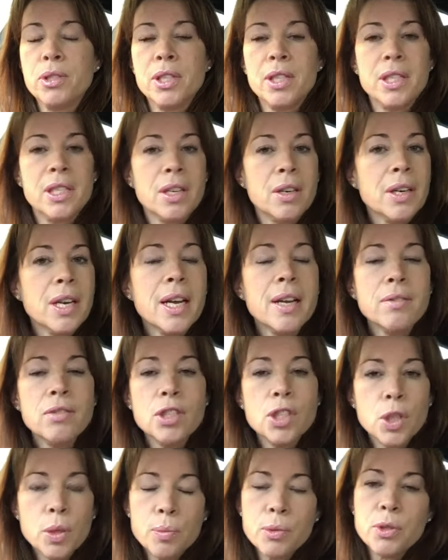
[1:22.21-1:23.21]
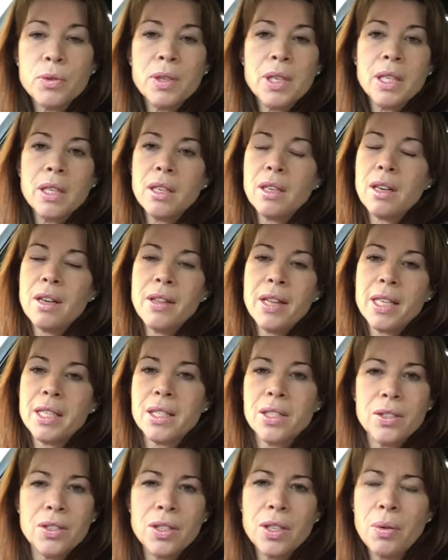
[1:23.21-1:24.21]
so they don't have shops or anything like that,
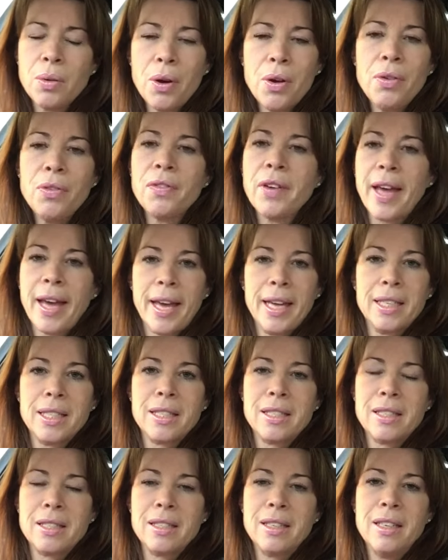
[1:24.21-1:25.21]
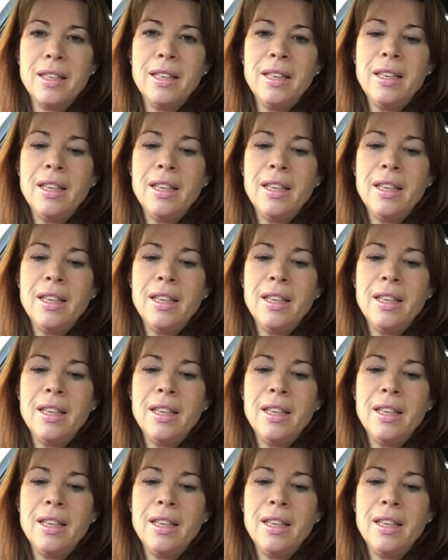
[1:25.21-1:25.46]
so there's no overheads.